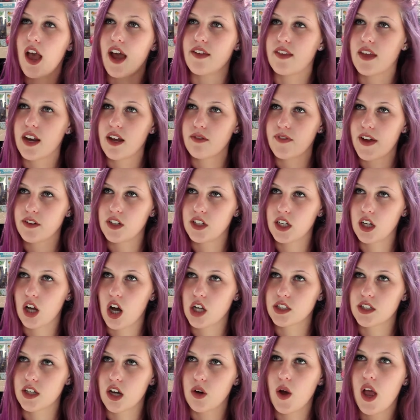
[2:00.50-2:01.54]
And then I found it in
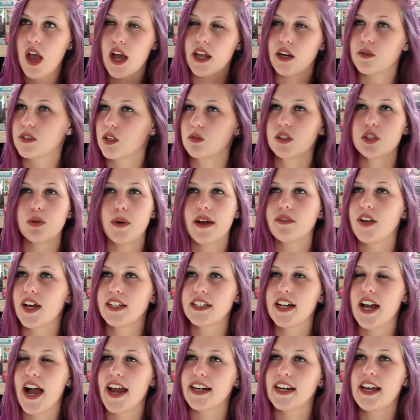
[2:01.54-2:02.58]
Costco, and it was only twelve
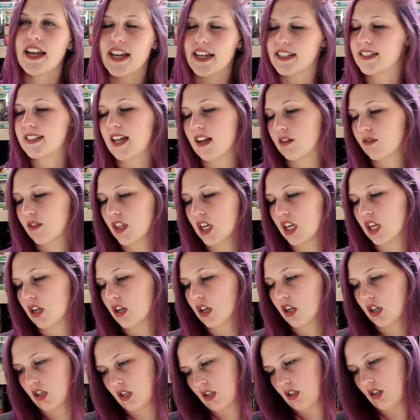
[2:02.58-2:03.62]
ninety-nine instead of the
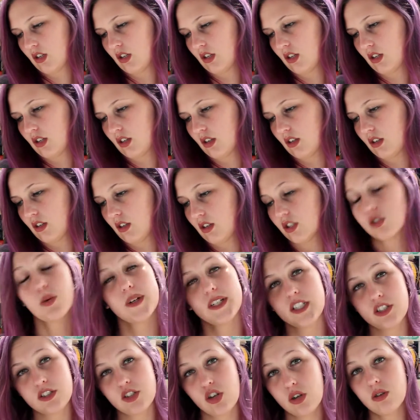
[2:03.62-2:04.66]

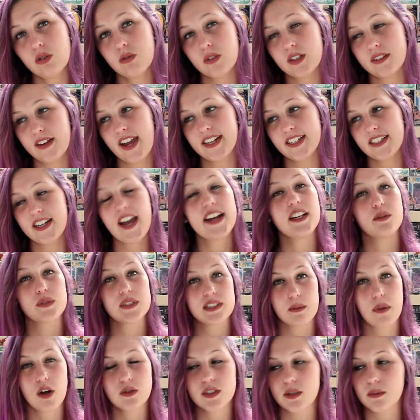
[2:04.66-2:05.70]
twenty-two ninety-nine it was
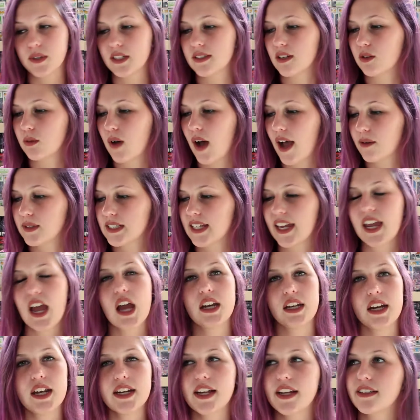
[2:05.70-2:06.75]
supposed to be, so I was like,
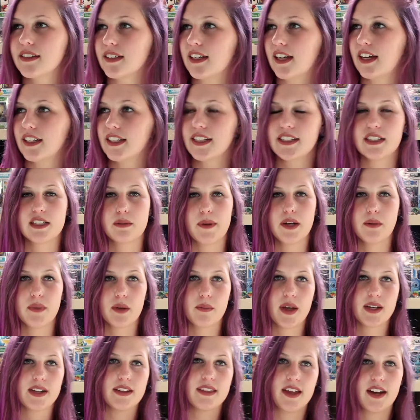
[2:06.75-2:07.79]
need it, got it, spent my
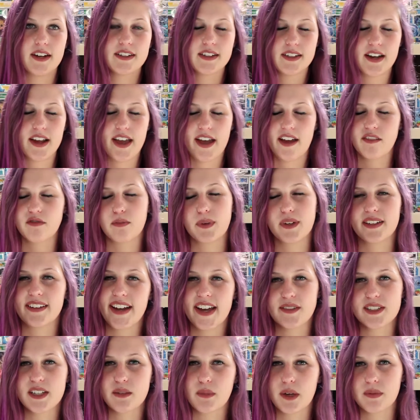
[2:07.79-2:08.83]
money that I didn't have, but
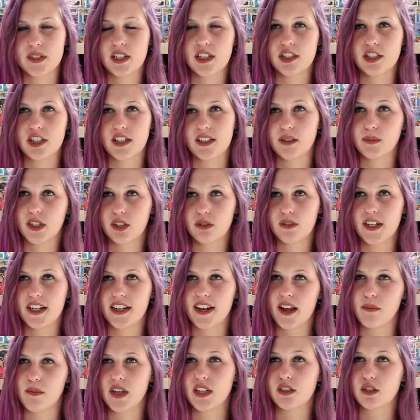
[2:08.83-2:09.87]
now it's in my possession and I'm gonna read
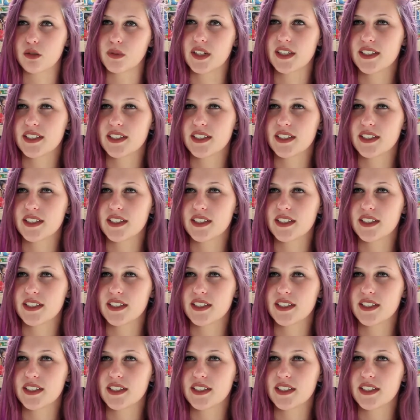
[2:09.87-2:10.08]
it and be super